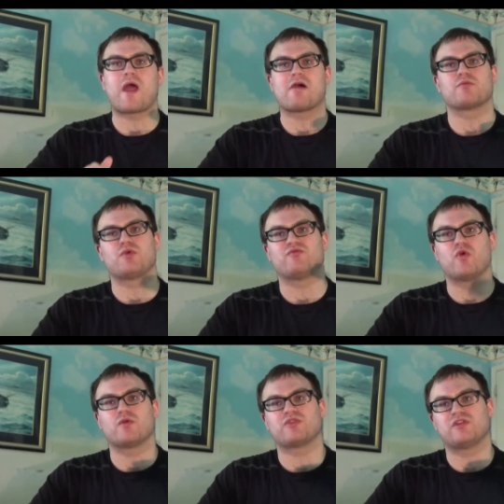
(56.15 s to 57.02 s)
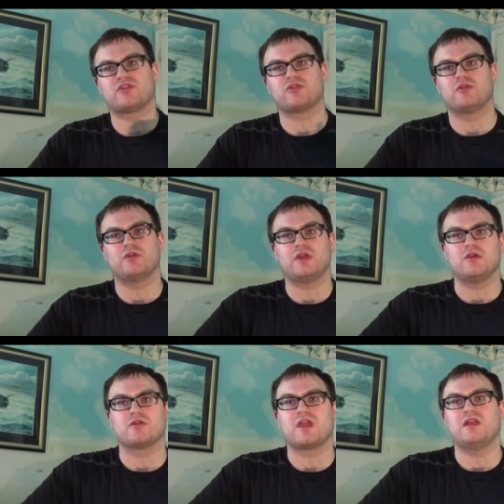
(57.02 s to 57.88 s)
Allen performs in his third
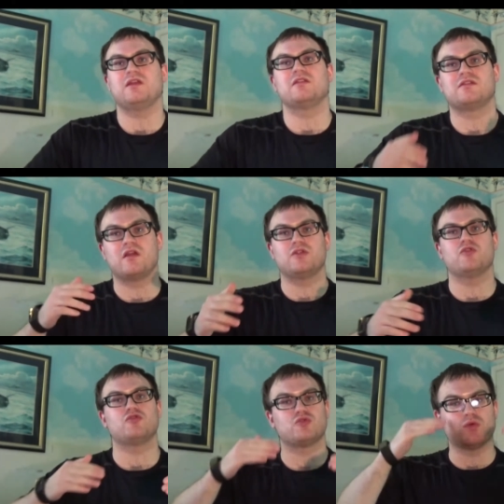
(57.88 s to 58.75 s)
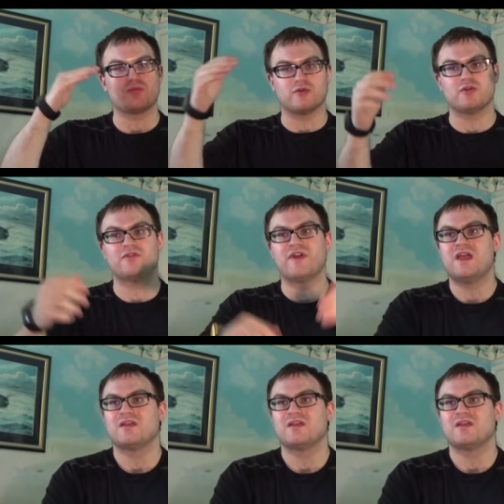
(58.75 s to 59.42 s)
year. Can he continue to improve?